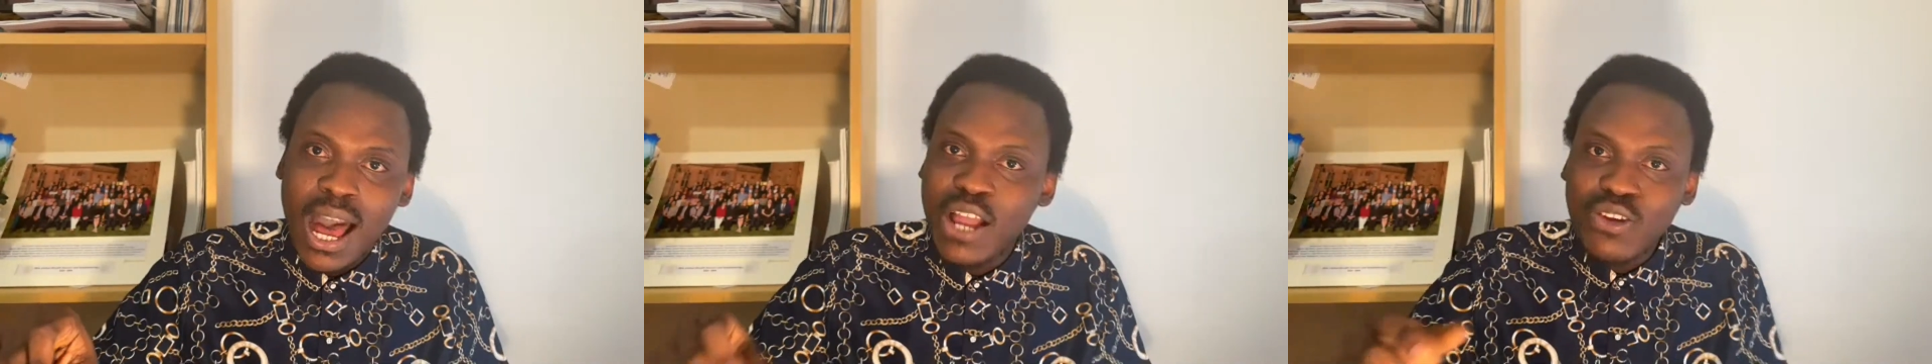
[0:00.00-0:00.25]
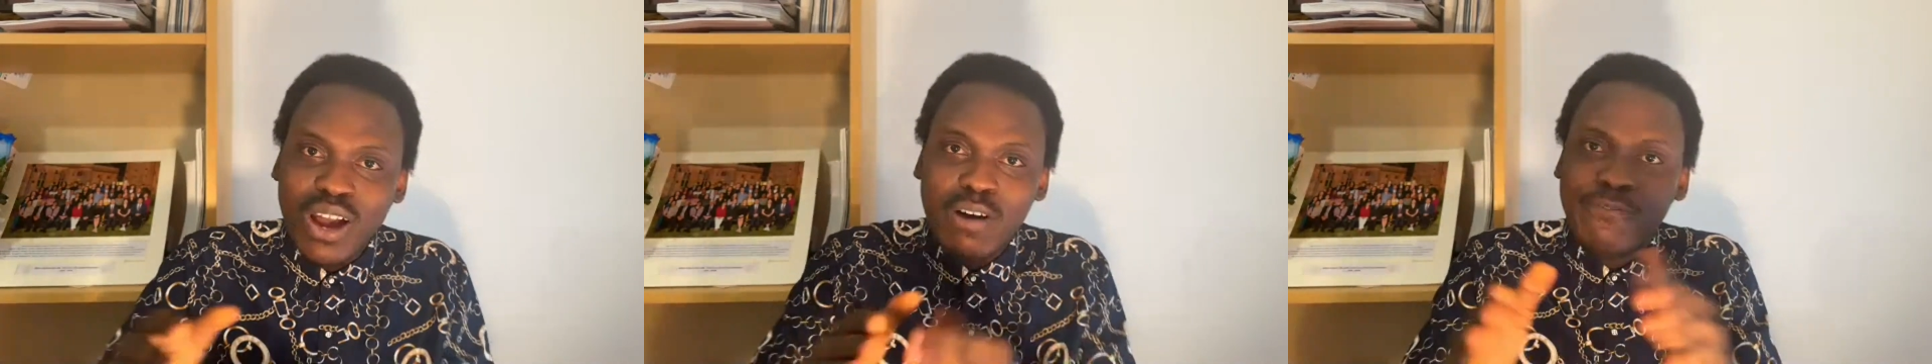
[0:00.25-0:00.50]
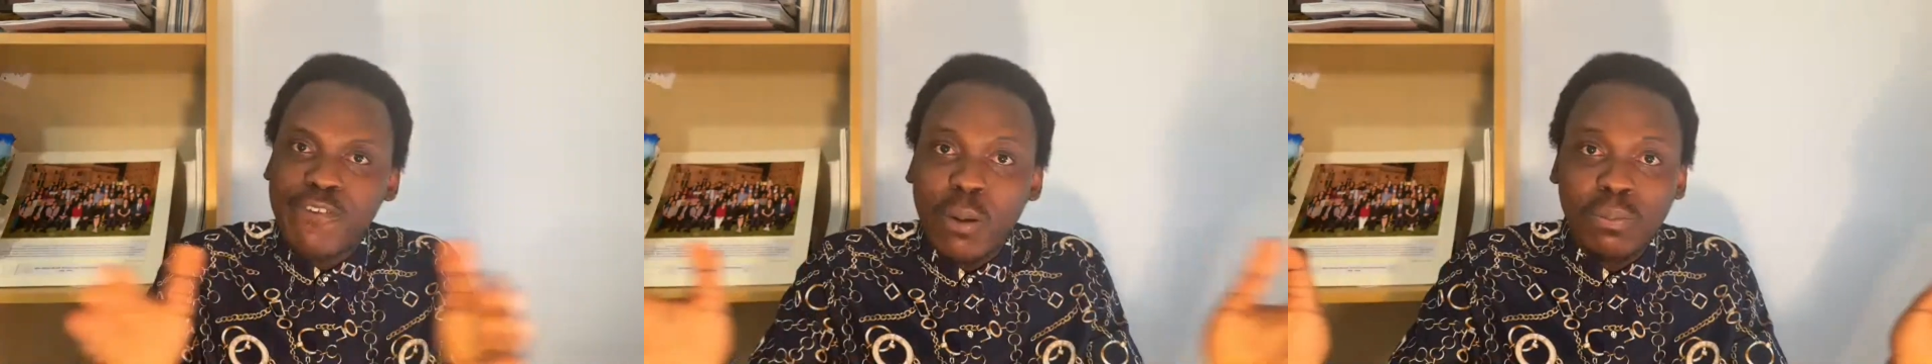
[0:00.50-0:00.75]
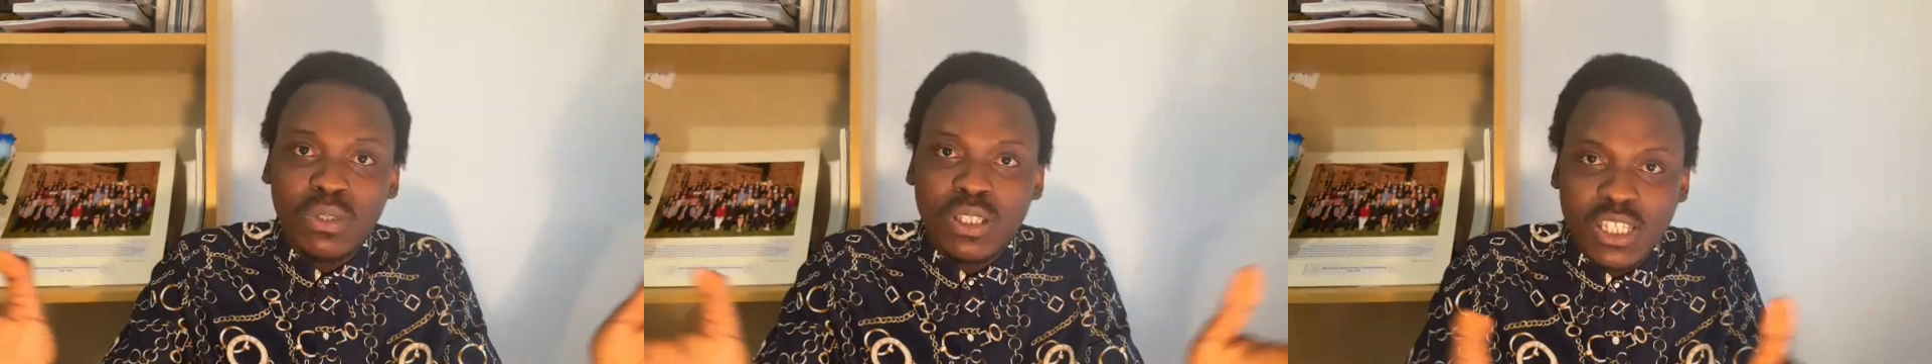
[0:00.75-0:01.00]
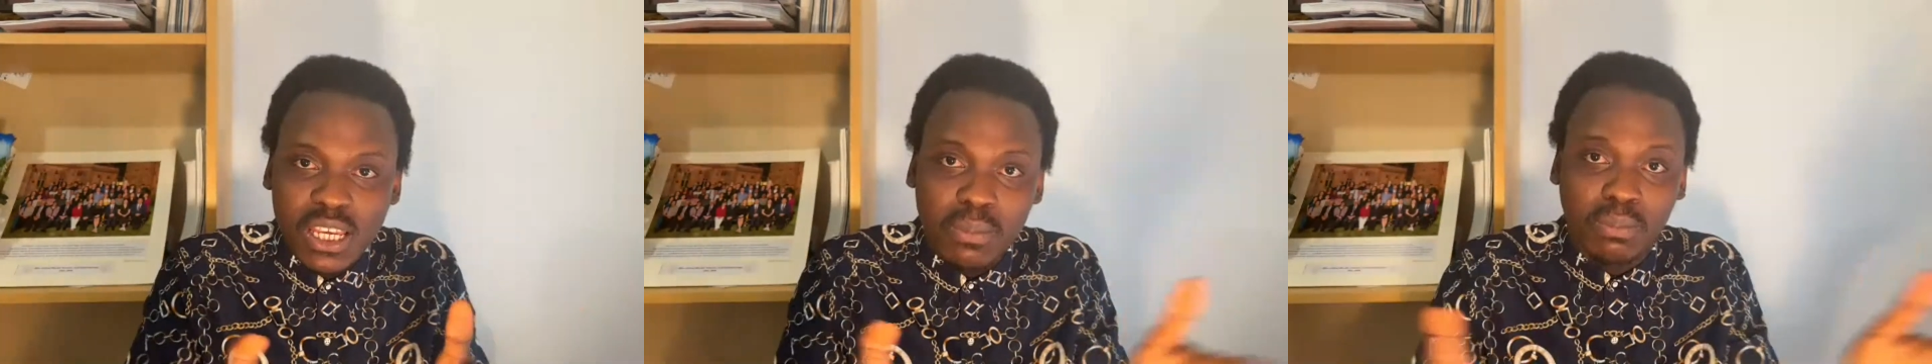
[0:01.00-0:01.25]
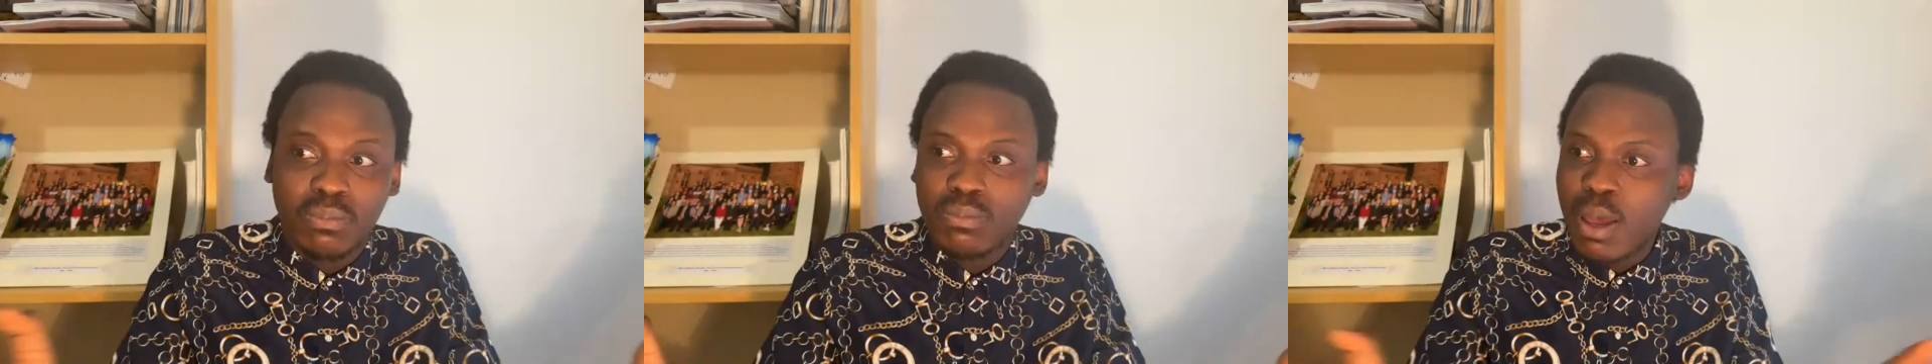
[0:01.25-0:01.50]
and you can form team,
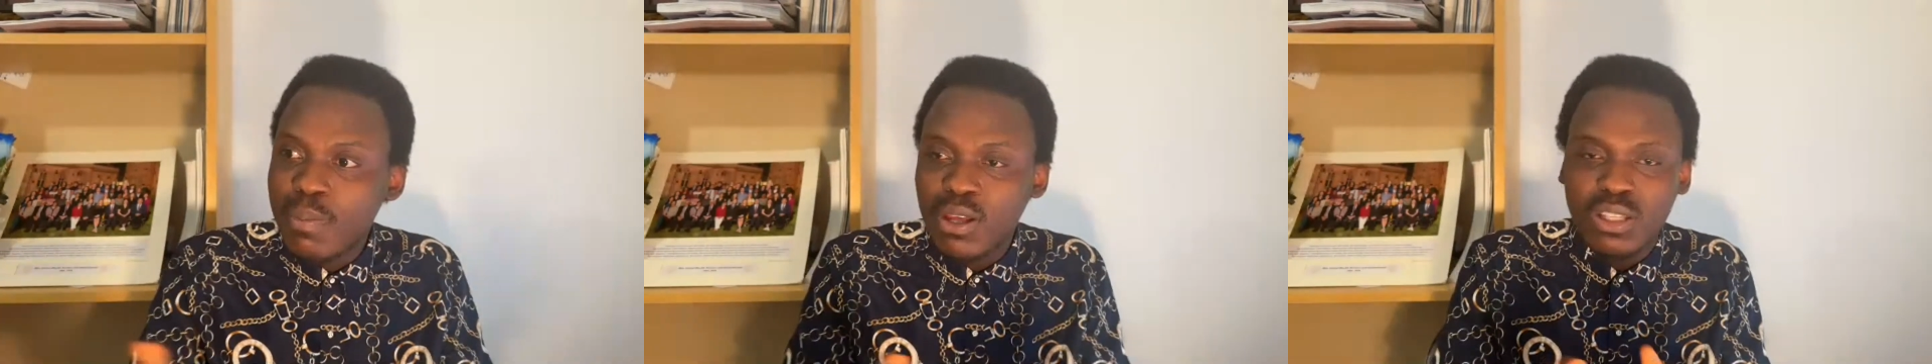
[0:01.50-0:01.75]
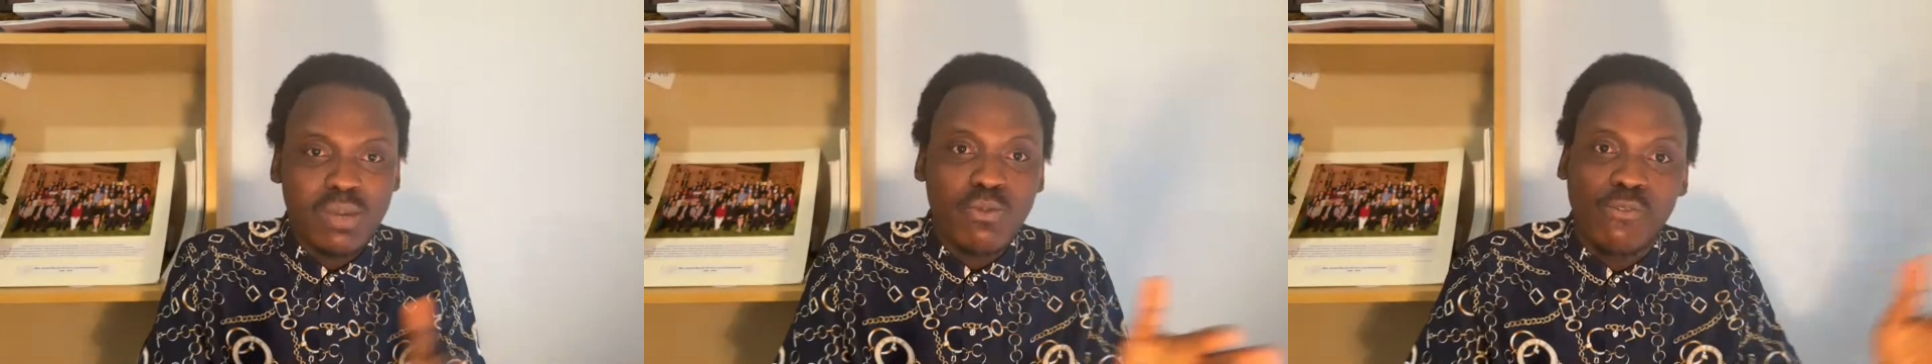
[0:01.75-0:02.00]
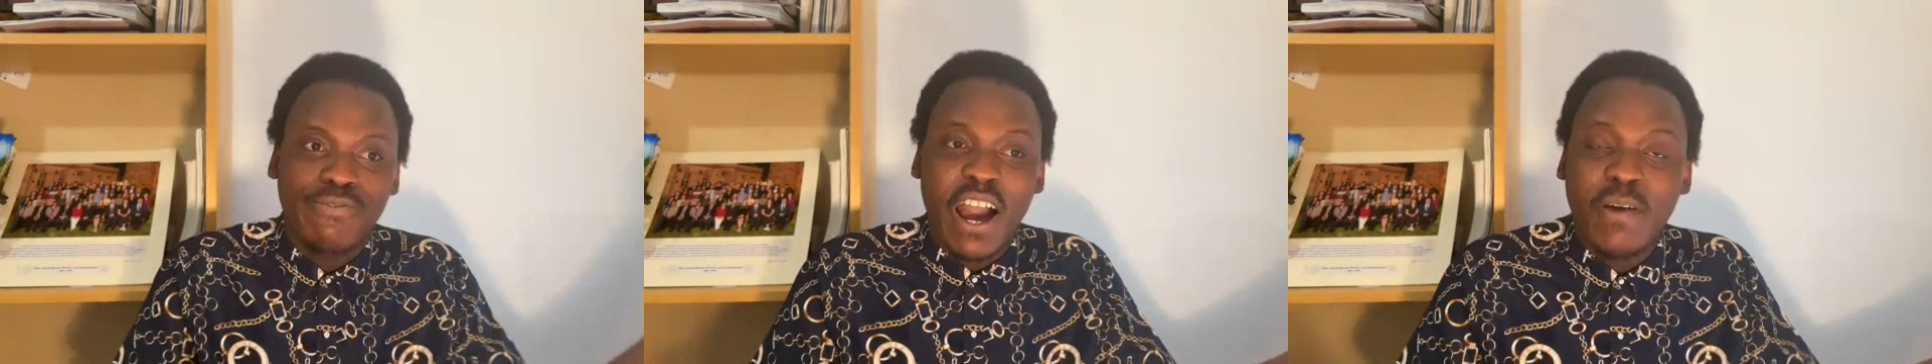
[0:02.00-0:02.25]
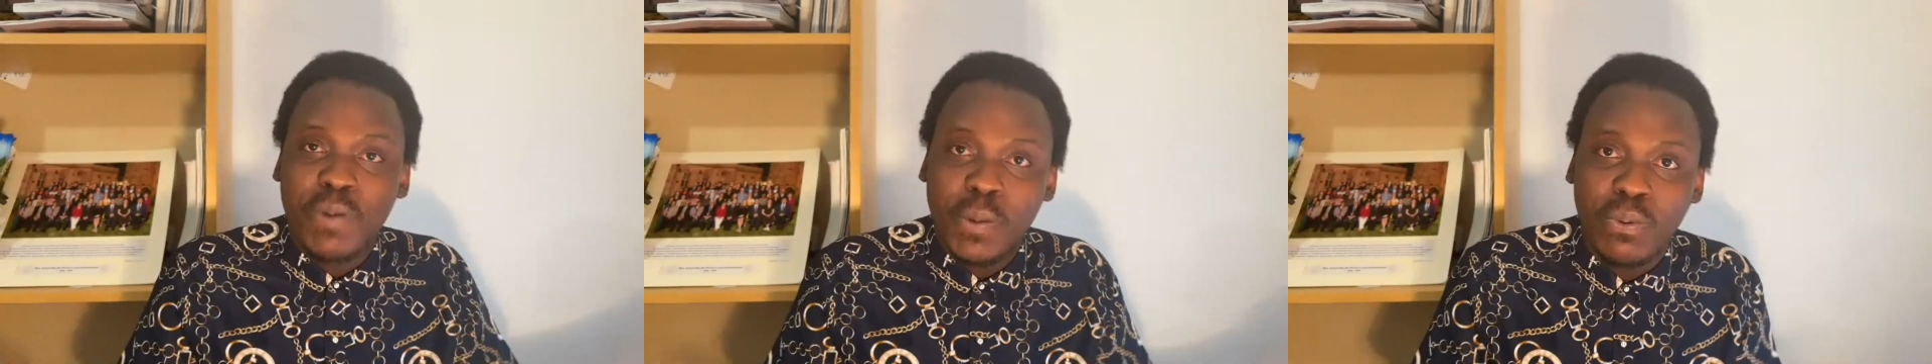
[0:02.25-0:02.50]
maybe a team of 5 people